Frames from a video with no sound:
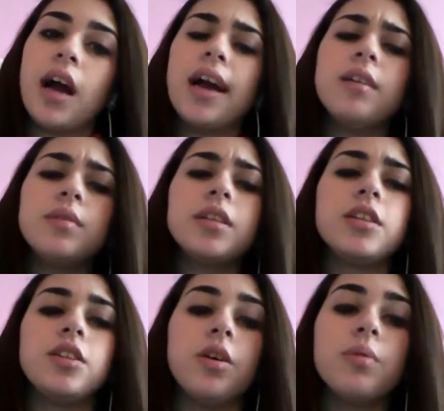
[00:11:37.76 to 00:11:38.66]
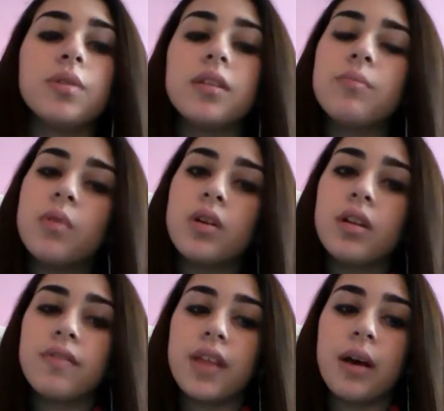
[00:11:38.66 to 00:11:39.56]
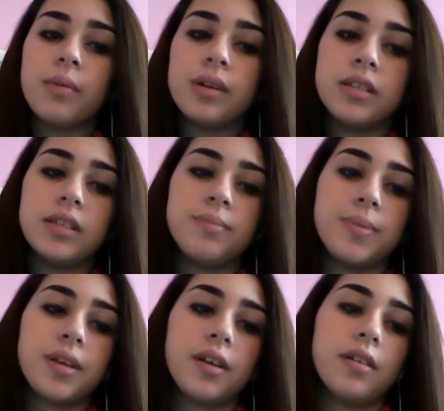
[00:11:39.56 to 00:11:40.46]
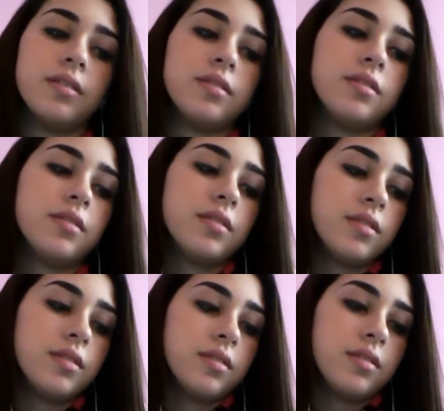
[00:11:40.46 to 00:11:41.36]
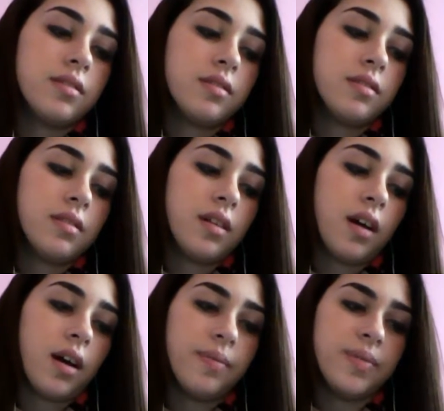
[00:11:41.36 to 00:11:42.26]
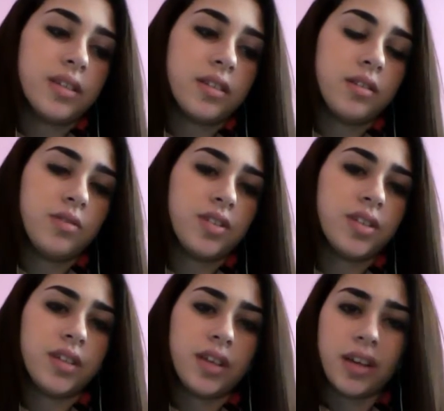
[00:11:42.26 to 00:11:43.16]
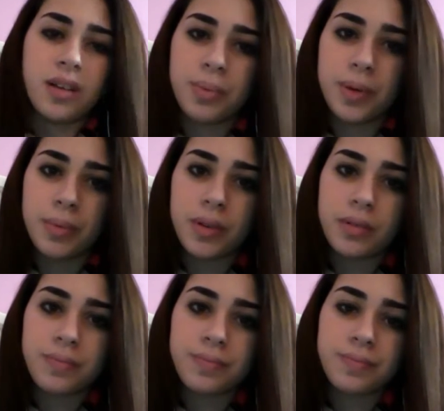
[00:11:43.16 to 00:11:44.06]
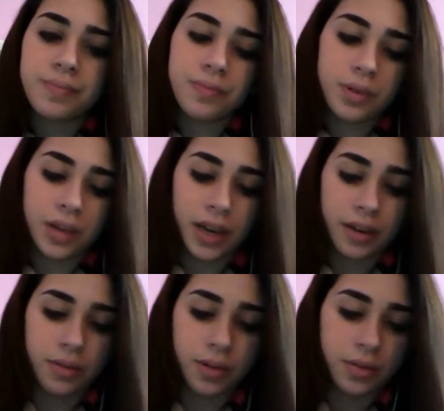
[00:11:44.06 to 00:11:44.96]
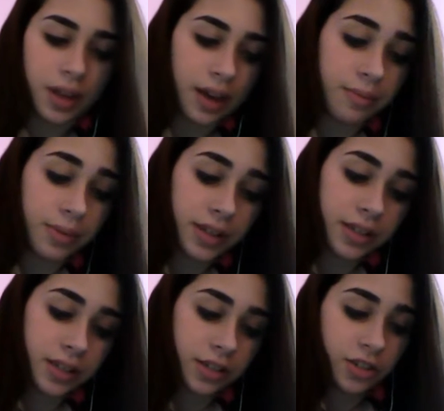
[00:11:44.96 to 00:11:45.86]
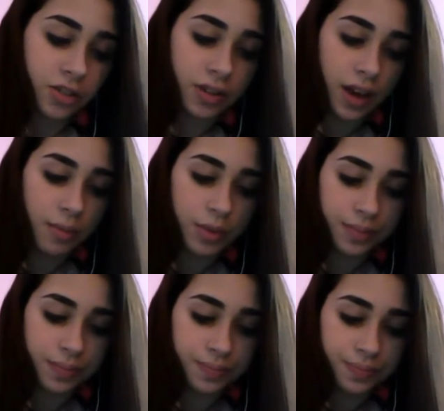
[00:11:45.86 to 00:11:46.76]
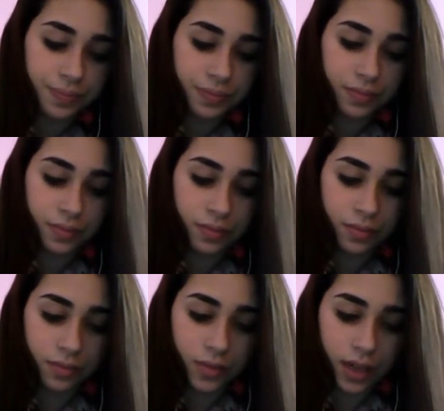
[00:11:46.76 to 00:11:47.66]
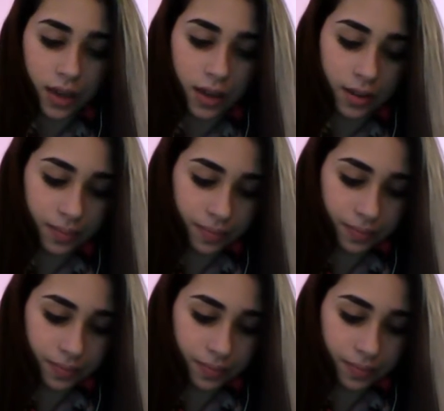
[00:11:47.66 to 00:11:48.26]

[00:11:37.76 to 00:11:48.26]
I don't really know what the moral of that one is because obviously you shouldn't kill people. But I don't know. I really did enjoy that one. Um.